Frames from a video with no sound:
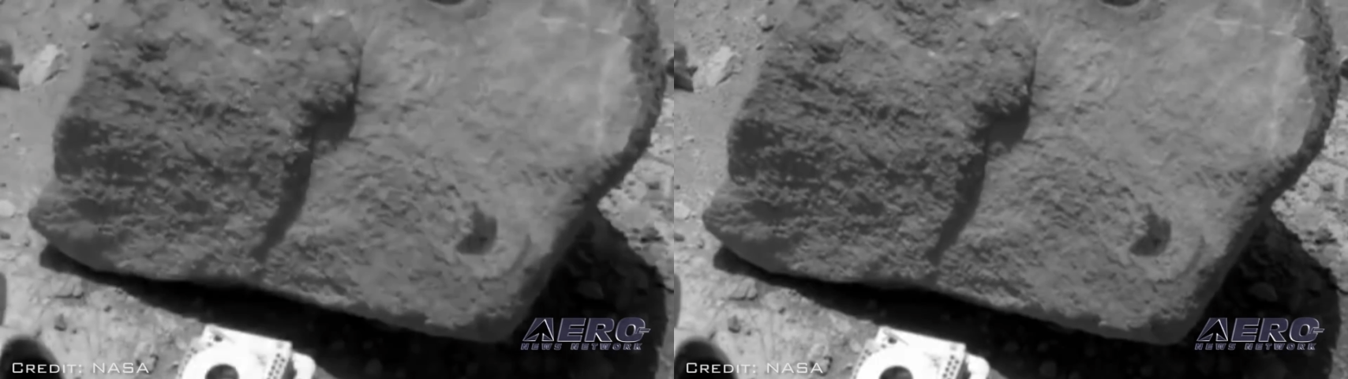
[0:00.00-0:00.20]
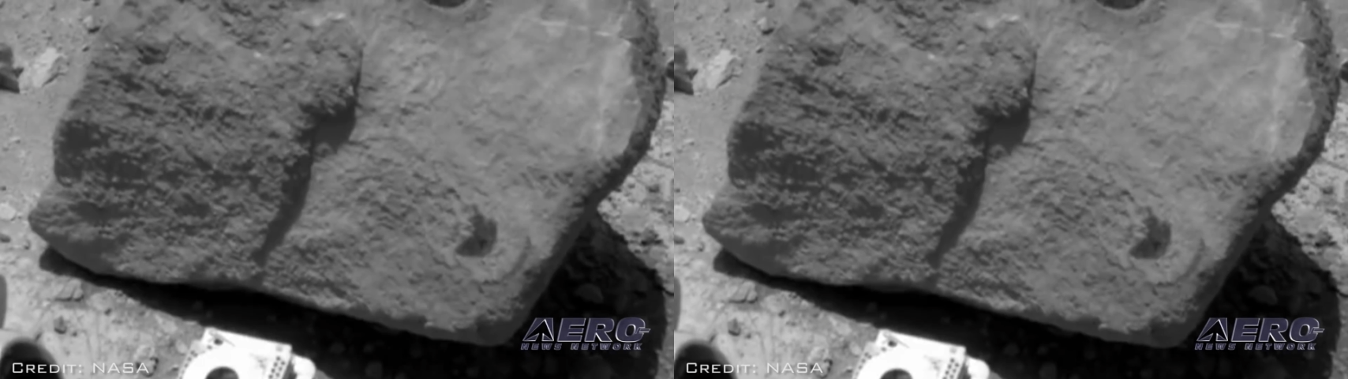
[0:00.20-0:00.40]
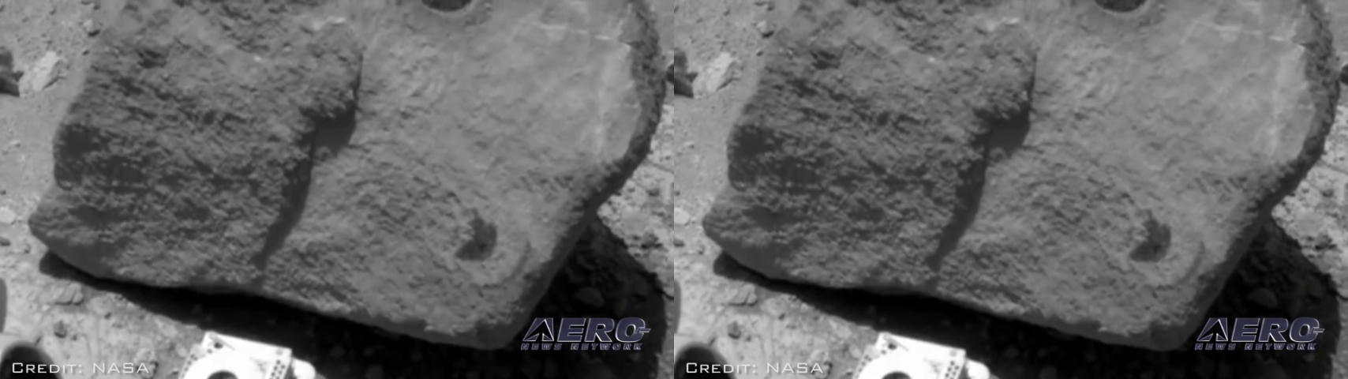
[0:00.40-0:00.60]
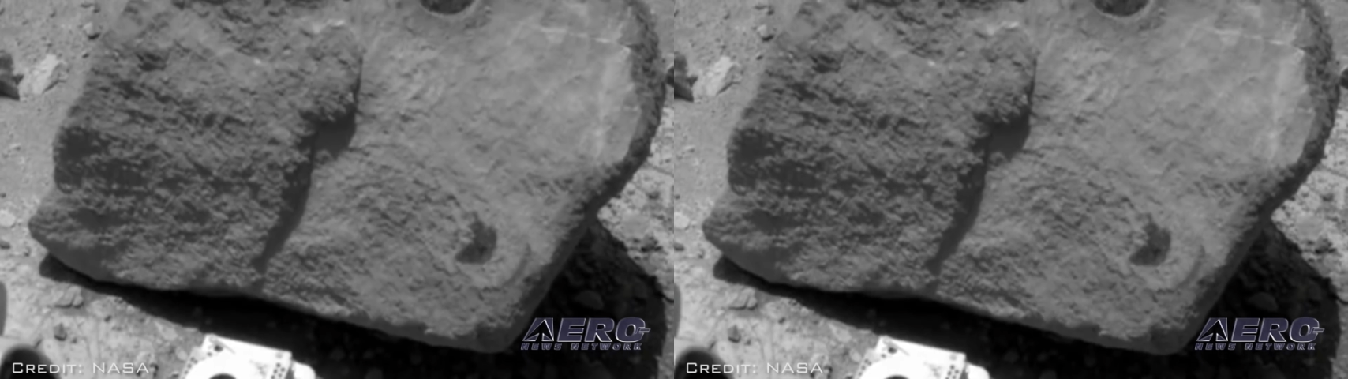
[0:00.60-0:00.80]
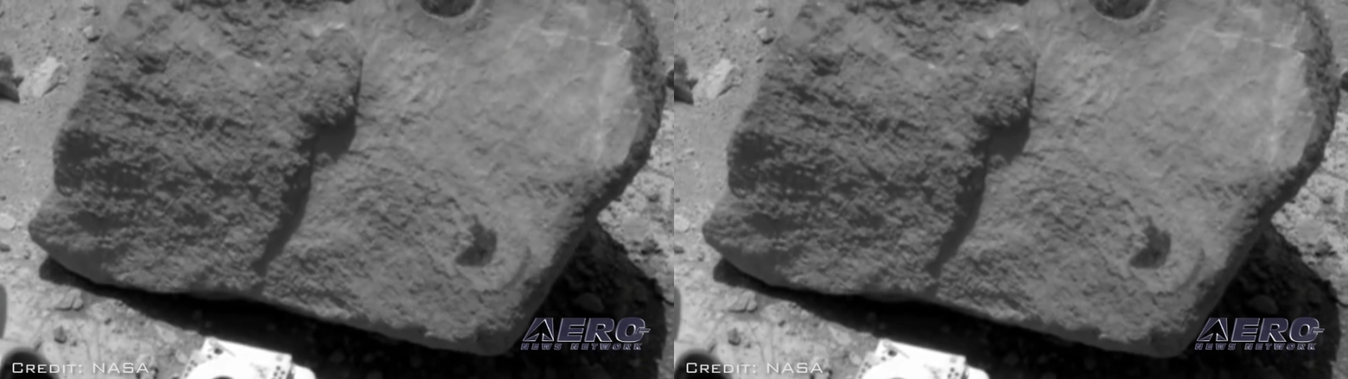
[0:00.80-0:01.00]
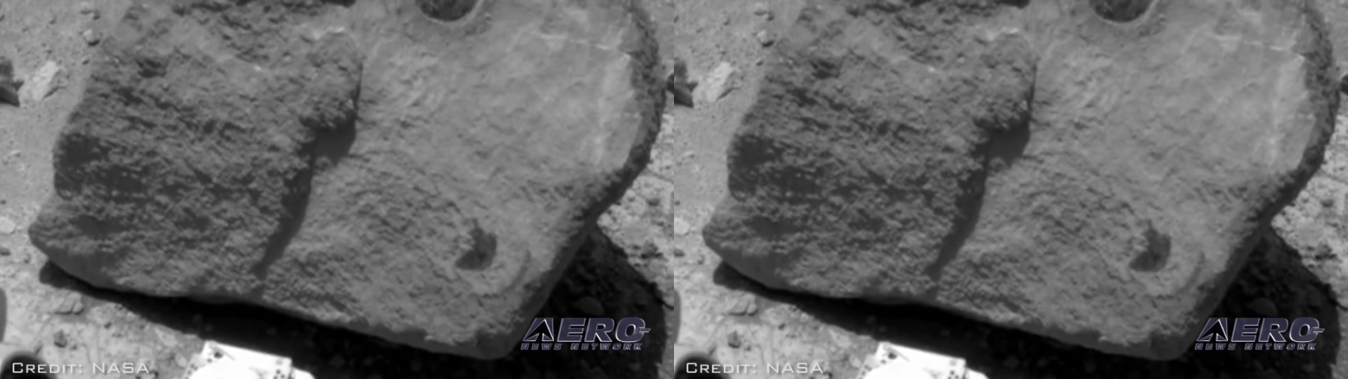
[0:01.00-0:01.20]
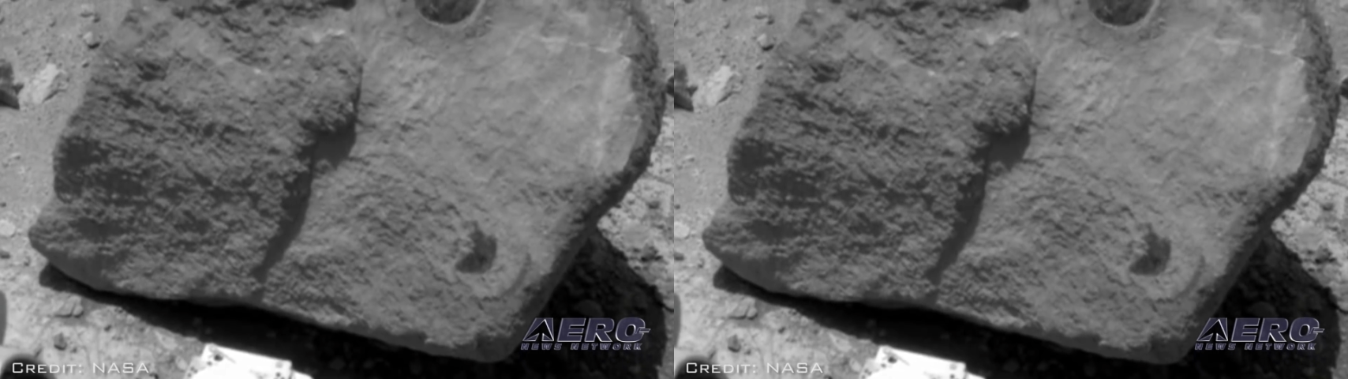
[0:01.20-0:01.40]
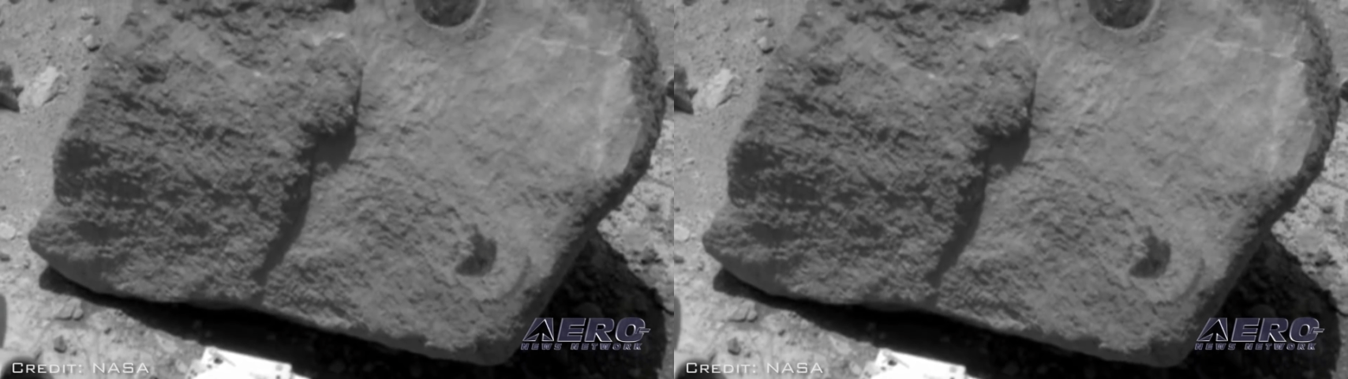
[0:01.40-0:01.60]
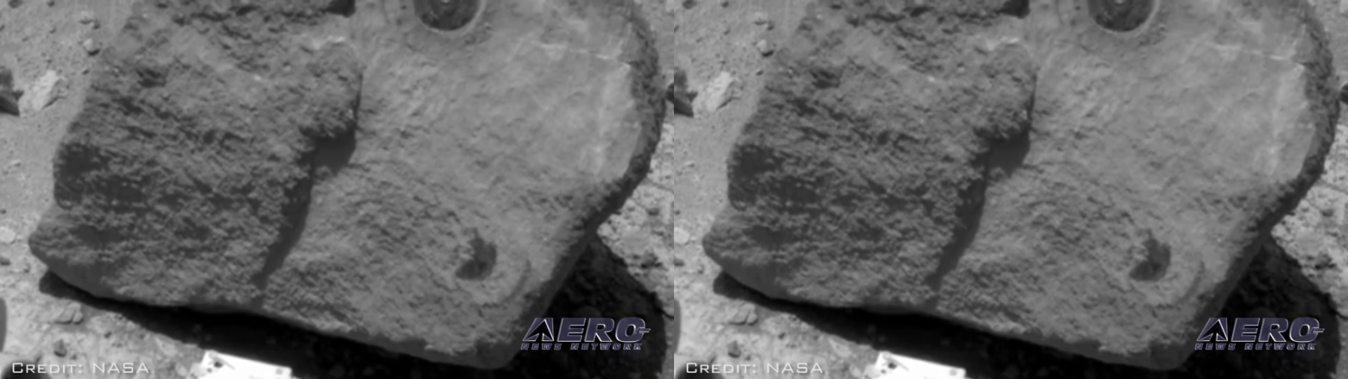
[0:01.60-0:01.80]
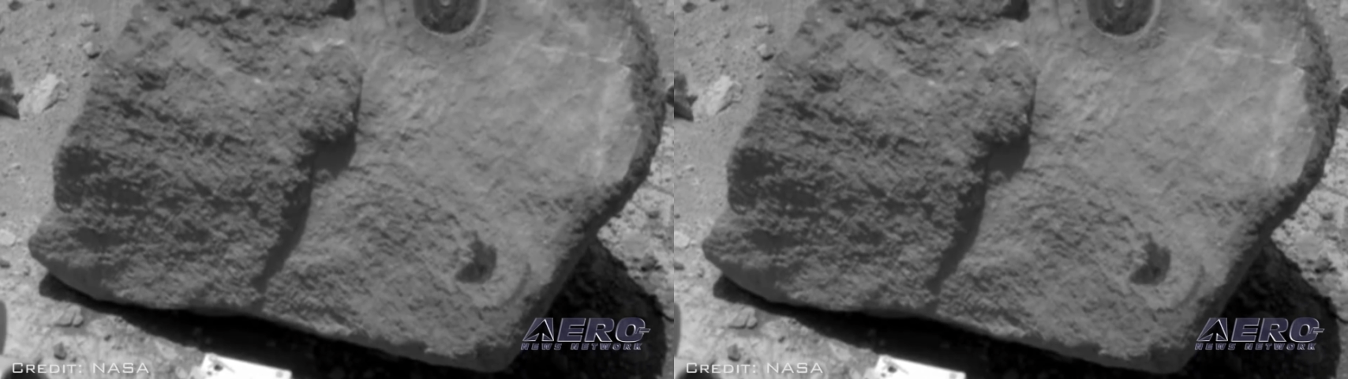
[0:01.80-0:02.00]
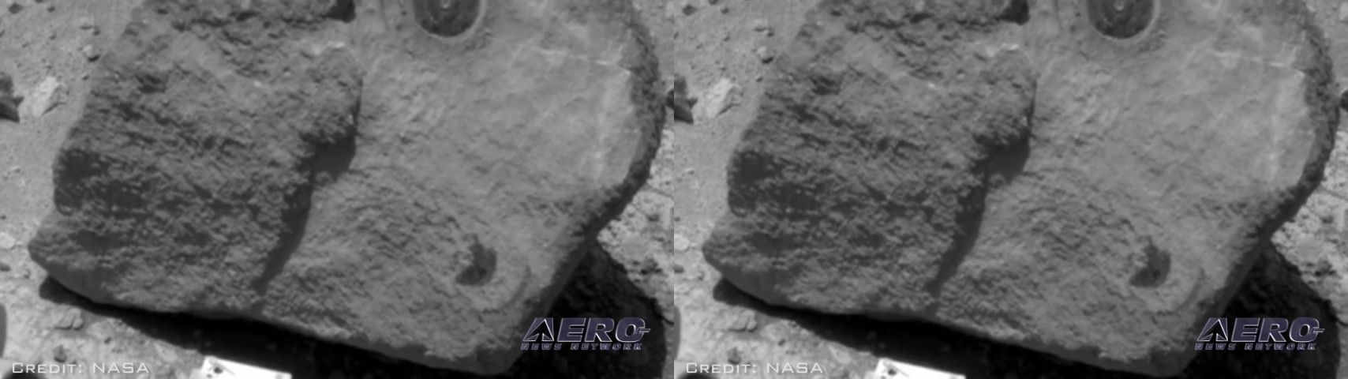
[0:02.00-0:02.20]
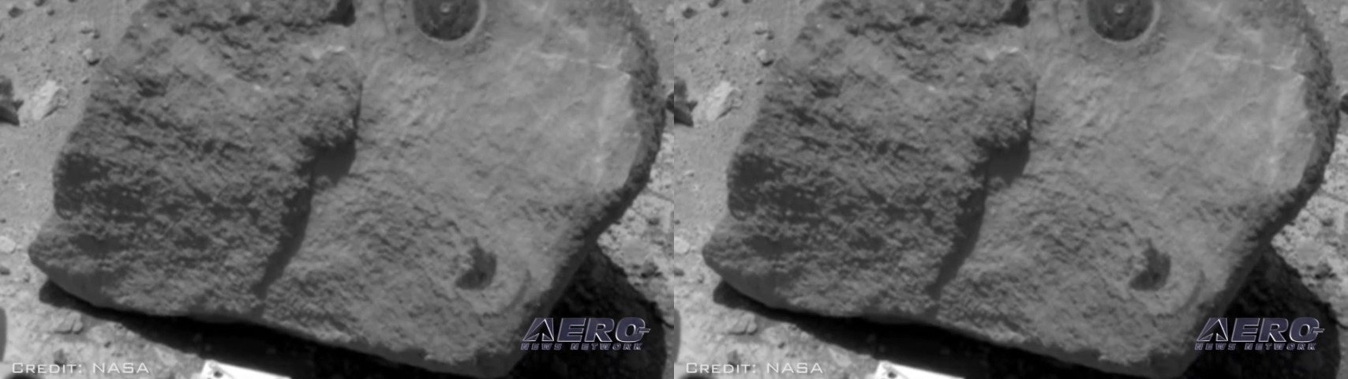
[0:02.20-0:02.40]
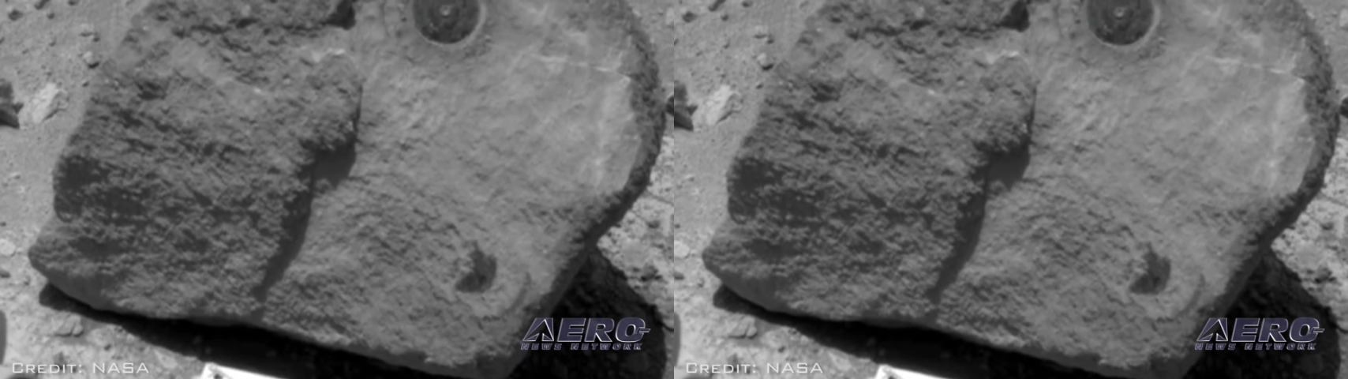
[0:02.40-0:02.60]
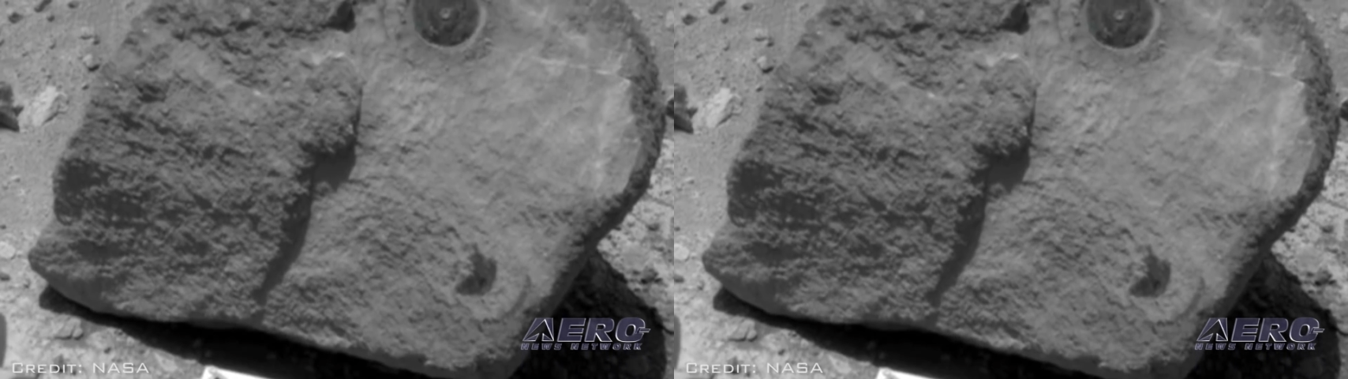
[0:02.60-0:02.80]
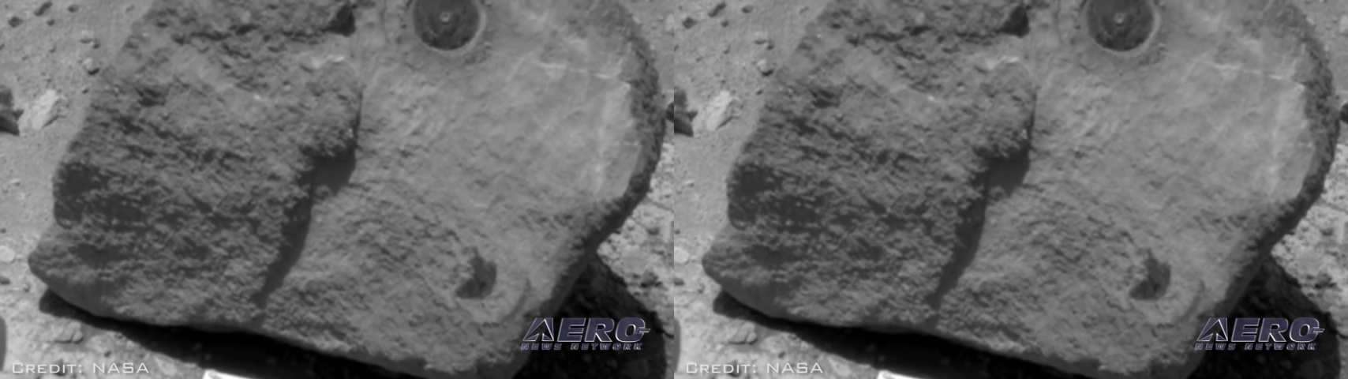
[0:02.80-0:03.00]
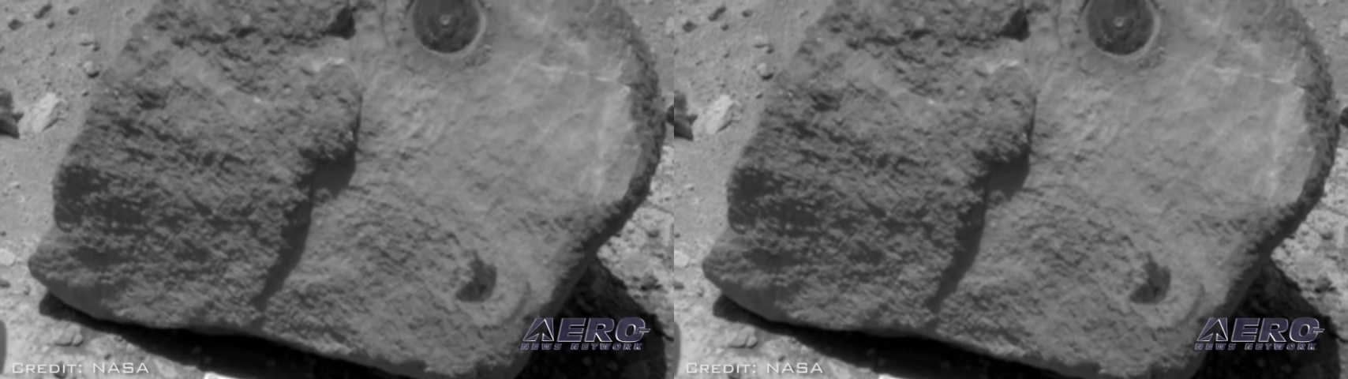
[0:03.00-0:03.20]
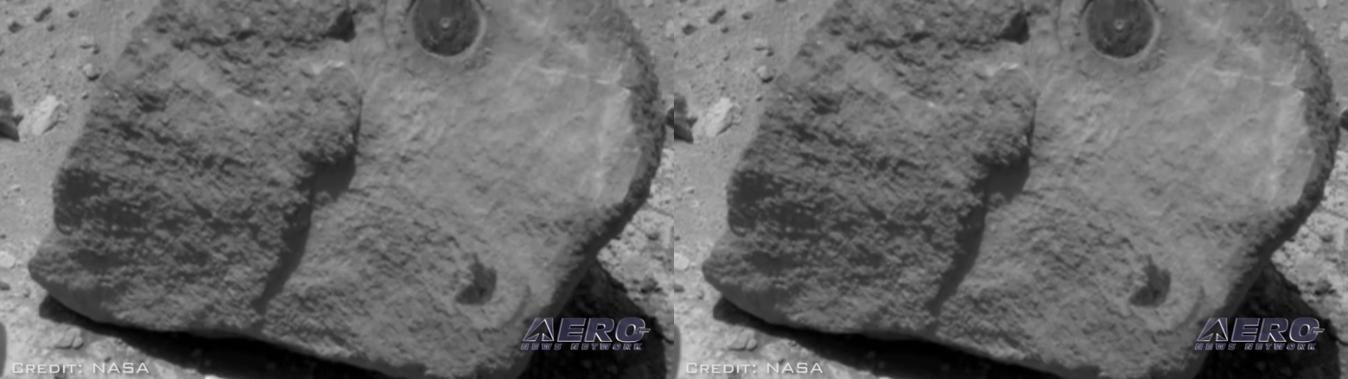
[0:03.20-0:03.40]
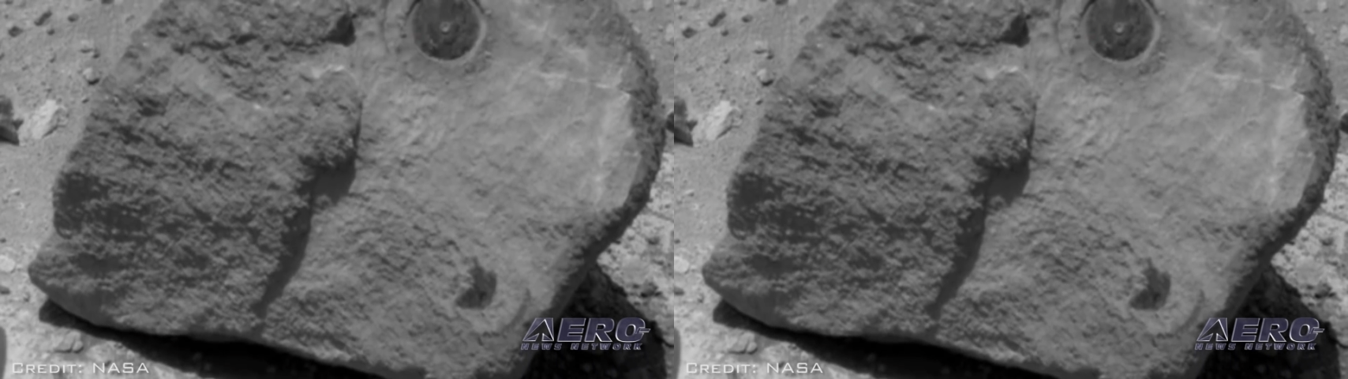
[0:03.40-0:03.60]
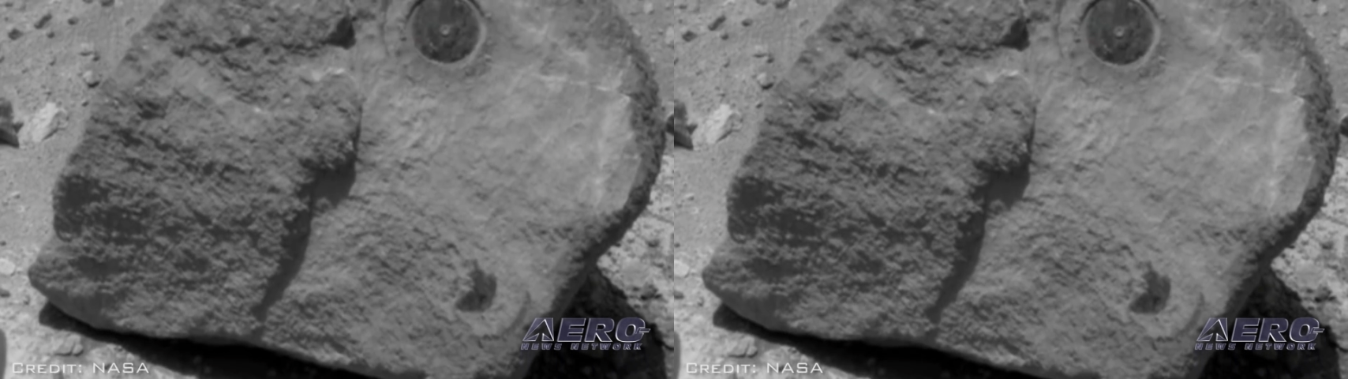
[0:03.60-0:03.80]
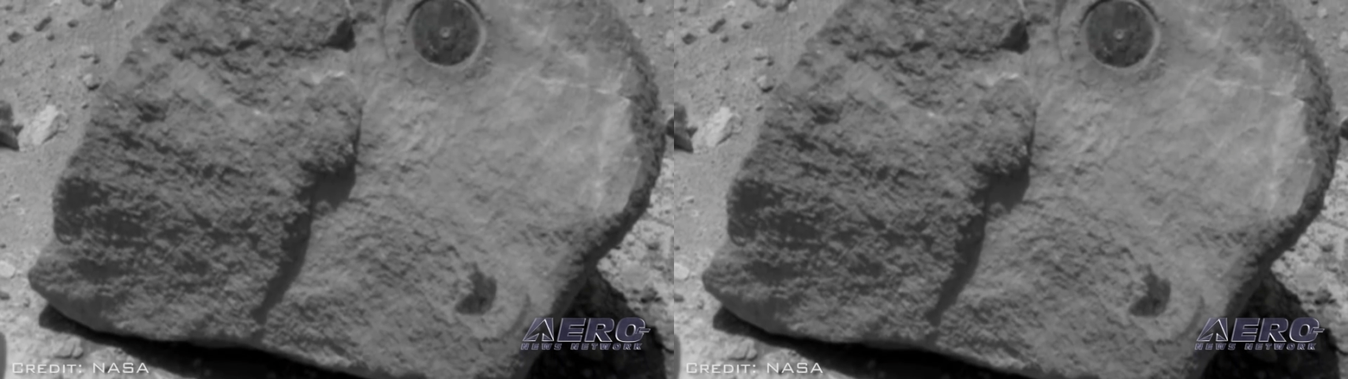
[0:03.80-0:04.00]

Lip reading: Nobody's mouth can be seen.